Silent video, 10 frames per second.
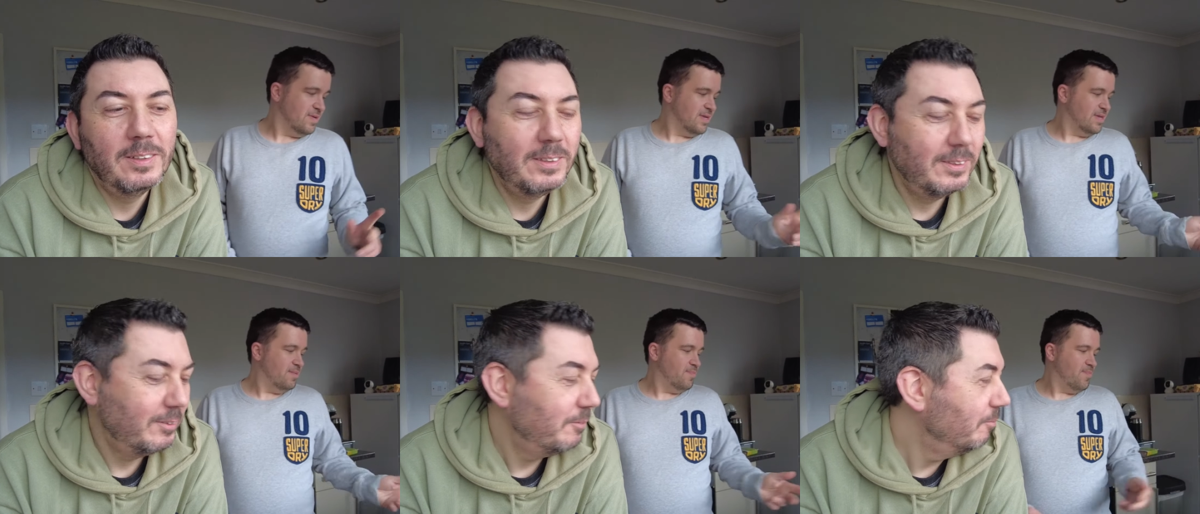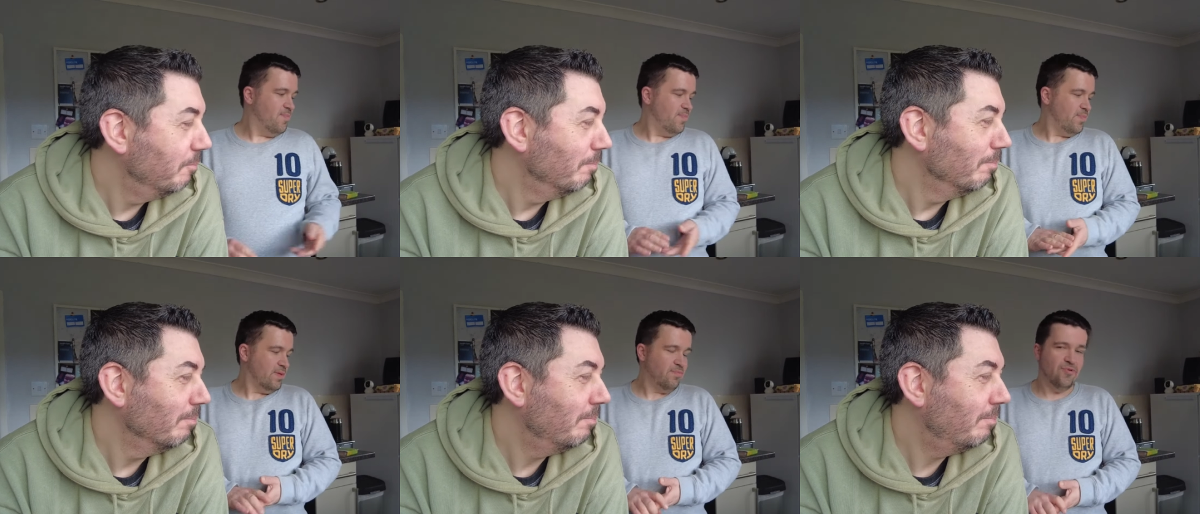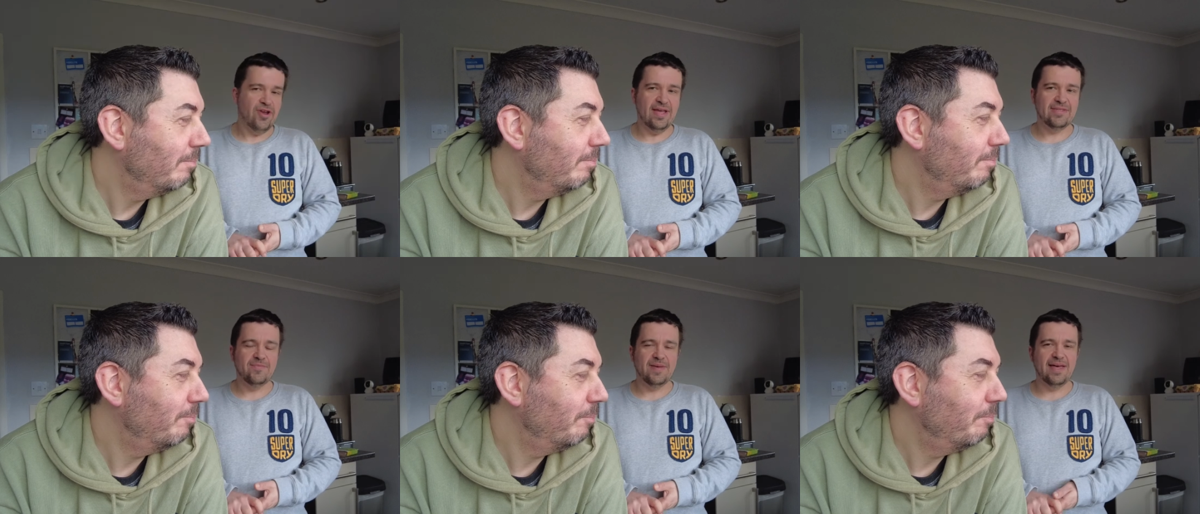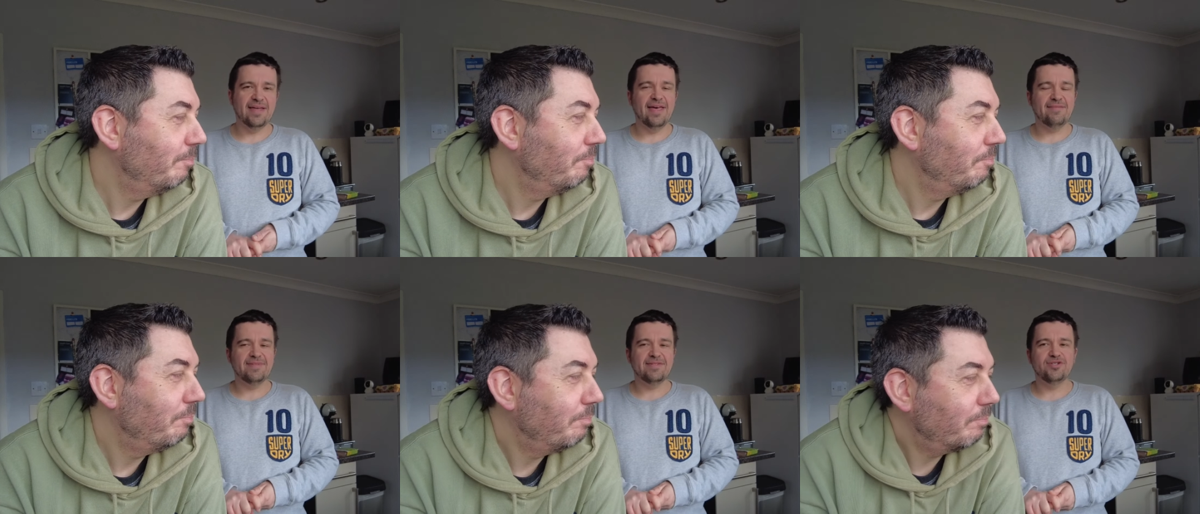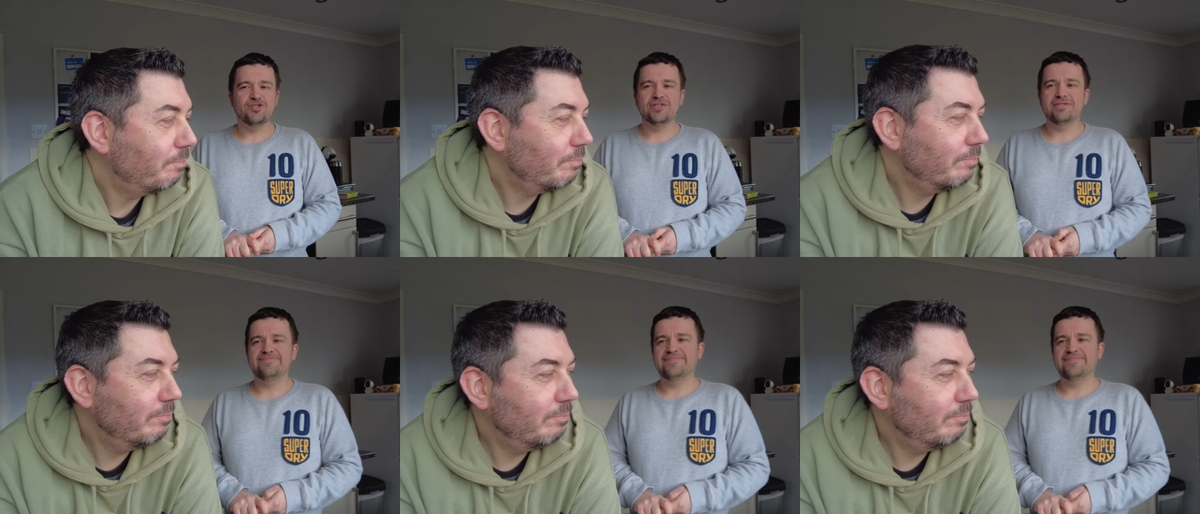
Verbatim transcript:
Speaker 1: We're gonna braise up our cabbage